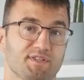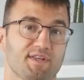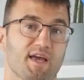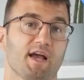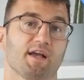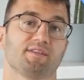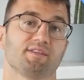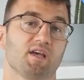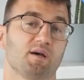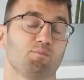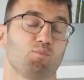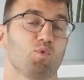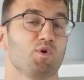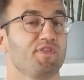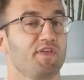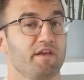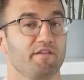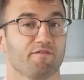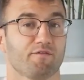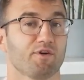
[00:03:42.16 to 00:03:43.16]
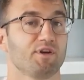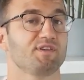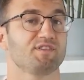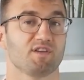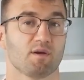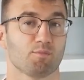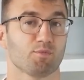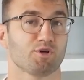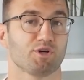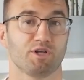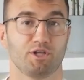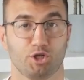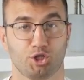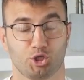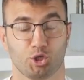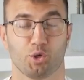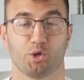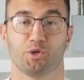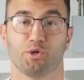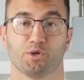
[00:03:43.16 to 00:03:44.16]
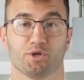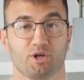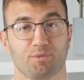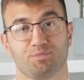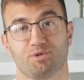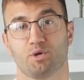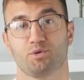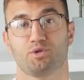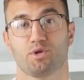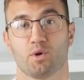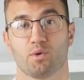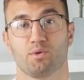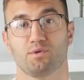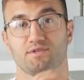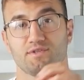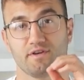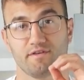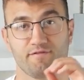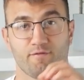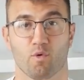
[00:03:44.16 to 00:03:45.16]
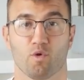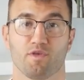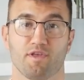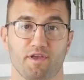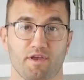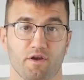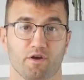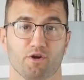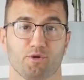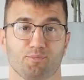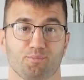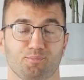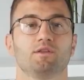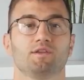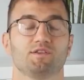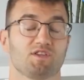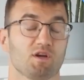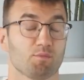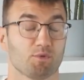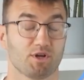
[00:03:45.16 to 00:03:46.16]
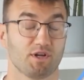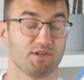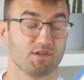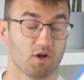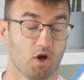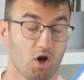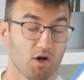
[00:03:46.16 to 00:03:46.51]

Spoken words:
stacks up with a free summary showing your crypto totals for the year. The summary is